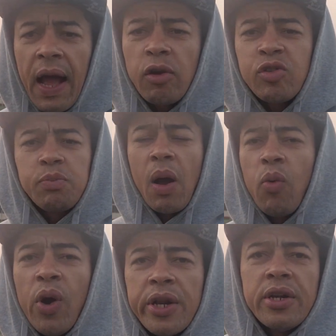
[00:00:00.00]
with my
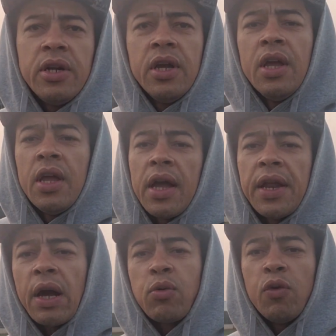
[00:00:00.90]
water, and
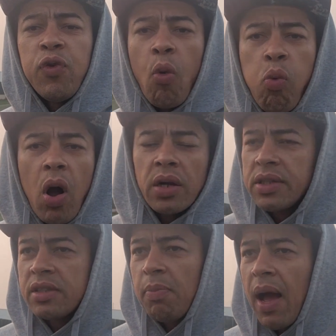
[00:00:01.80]
I go for a walk.
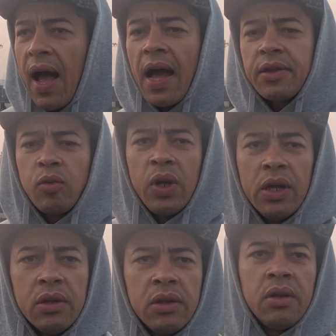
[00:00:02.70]
That's my other
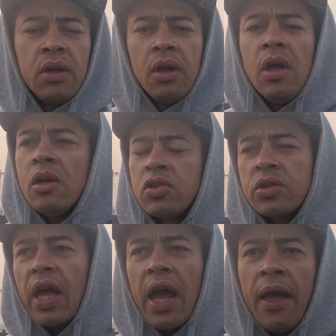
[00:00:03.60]
win. So
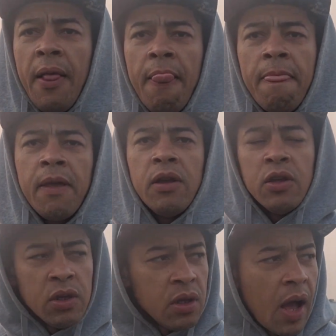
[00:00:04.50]
that
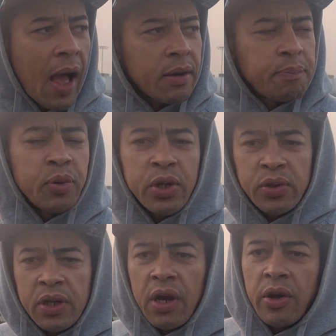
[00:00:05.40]
I put in
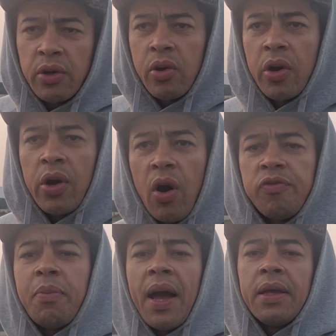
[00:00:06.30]
the category
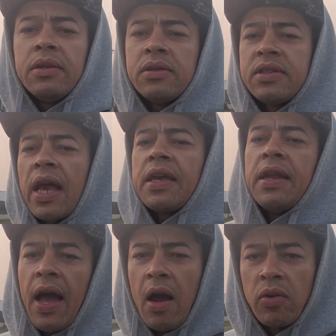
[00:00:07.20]
of my second
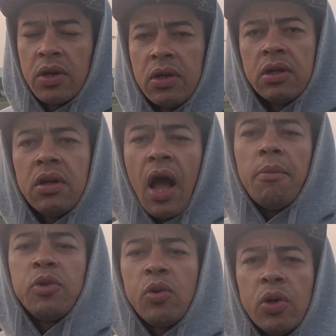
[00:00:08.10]
hour.
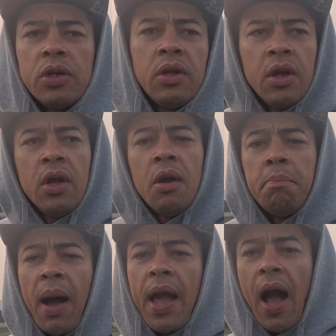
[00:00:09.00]
I'm doing
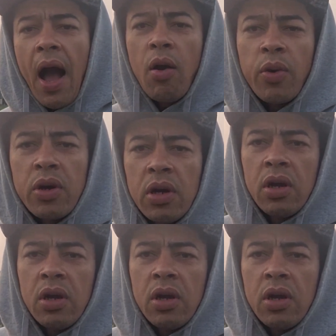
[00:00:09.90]
my hour